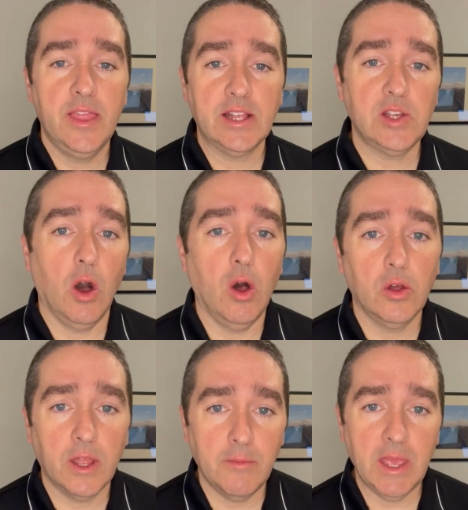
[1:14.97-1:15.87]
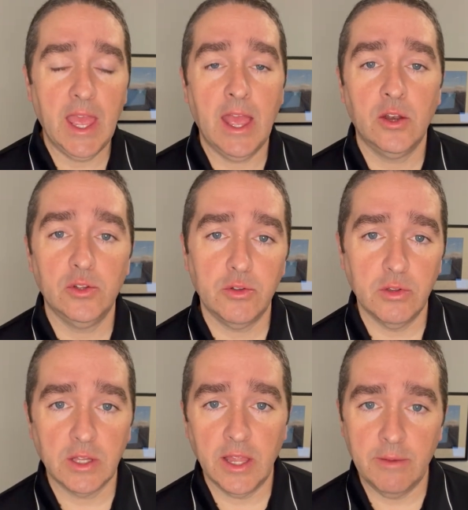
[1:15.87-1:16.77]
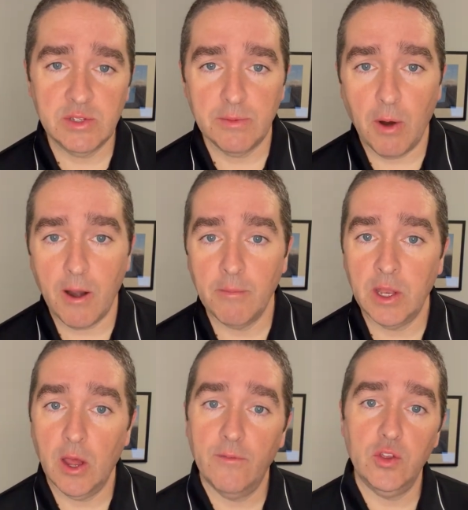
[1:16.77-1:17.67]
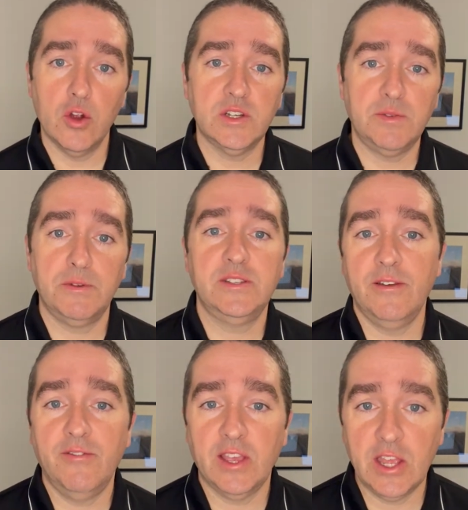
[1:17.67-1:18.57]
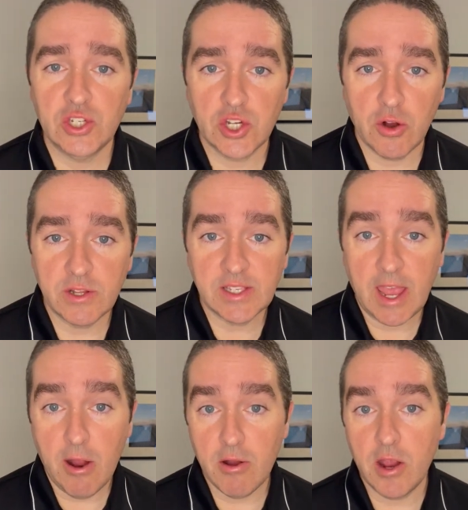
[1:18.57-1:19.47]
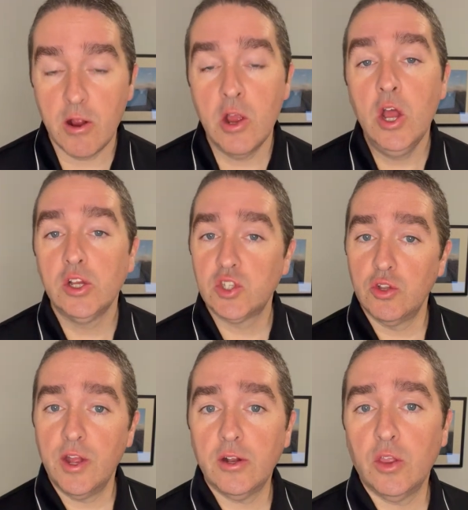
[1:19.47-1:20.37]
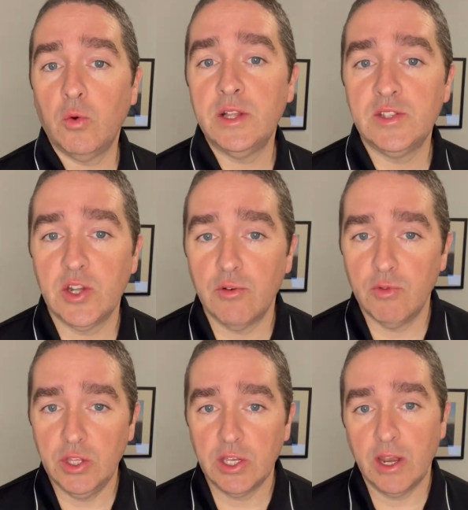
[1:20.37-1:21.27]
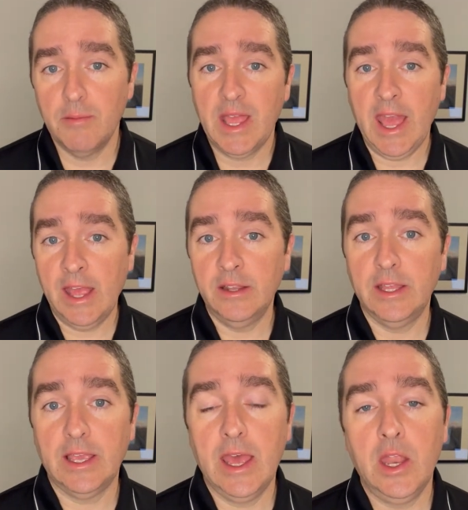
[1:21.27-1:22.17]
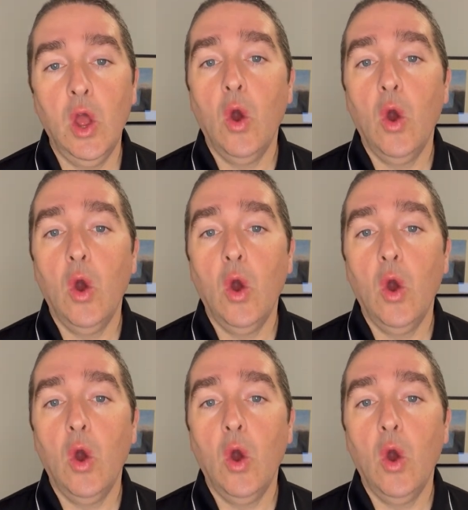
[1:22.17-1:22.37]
That's all going to be handled through the claims department of your specific insurance carrier. So they're the ones that are really going to be handling it.